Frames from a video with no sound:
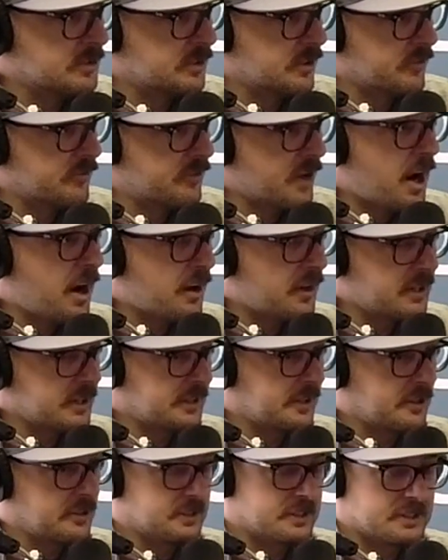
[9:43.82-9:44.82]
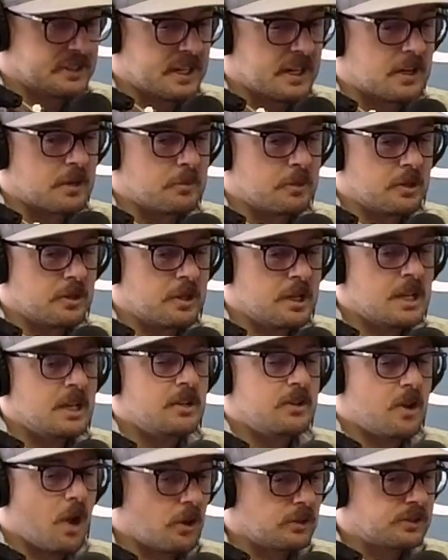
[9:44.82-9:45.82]
so far. He called it terrible.
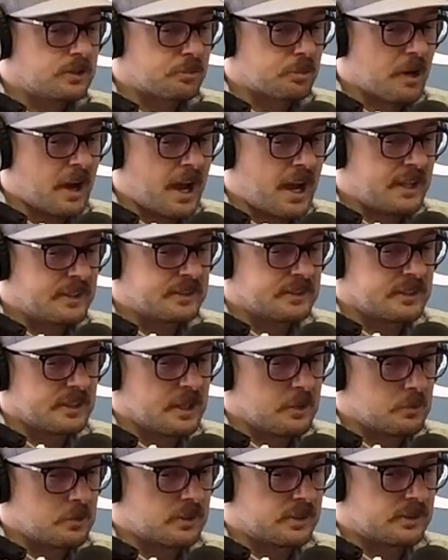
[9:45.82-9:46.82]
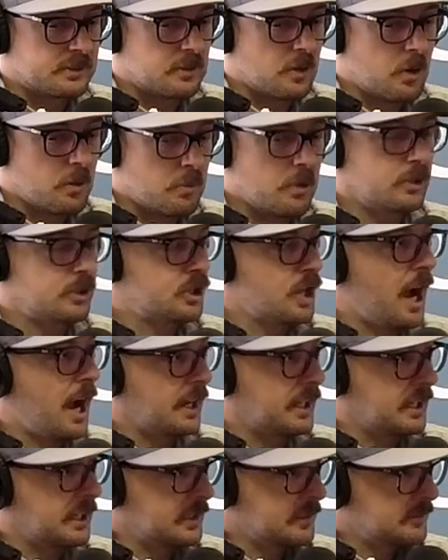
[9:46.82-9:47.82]
No surprise. It was almost
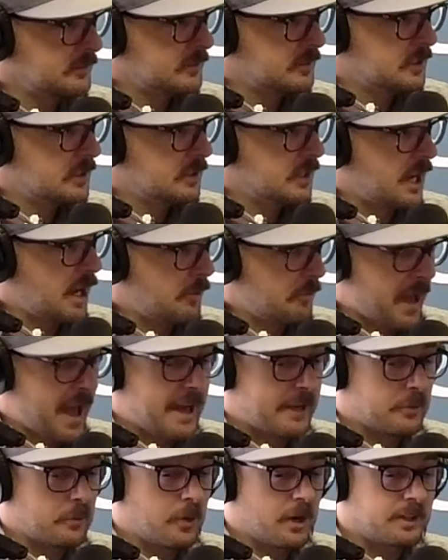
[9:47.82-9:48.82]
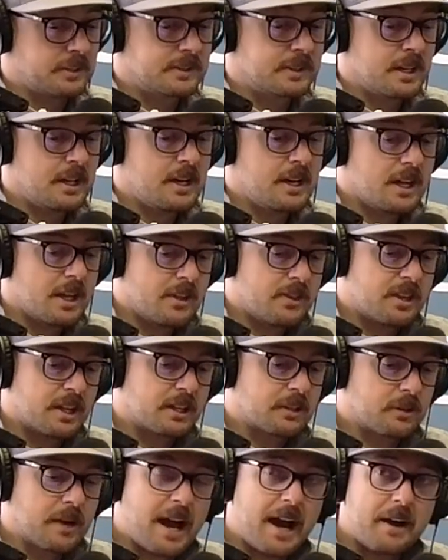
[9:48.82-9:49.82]
shocking how bad it was. The
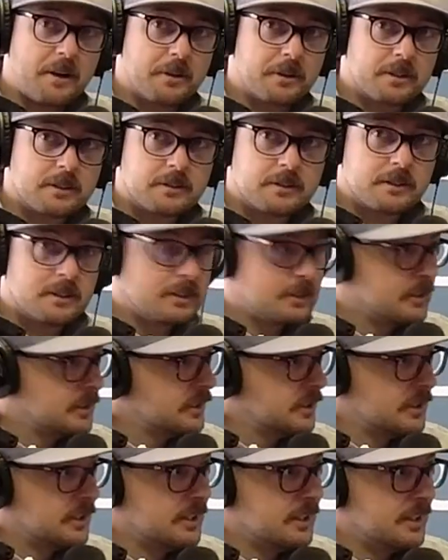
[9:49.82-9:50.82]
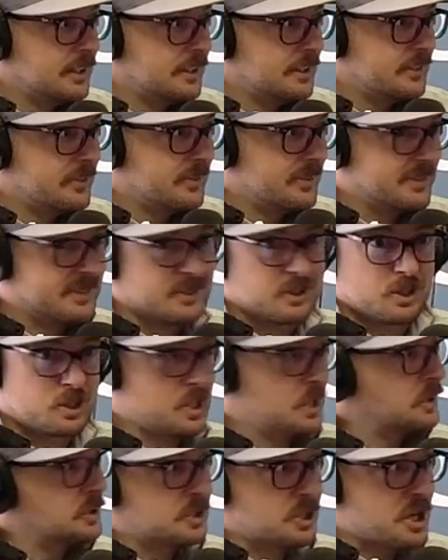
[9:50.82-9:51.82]
crowd
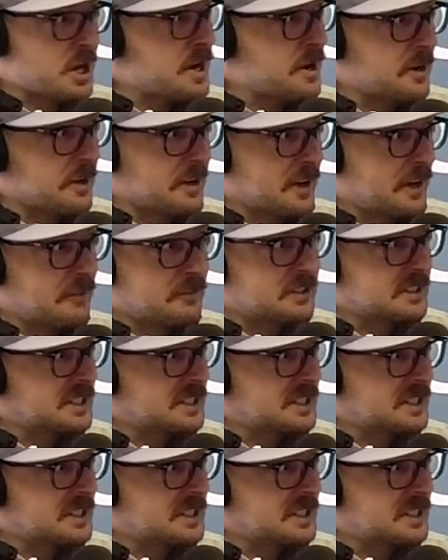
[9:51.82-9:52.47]
still cheered every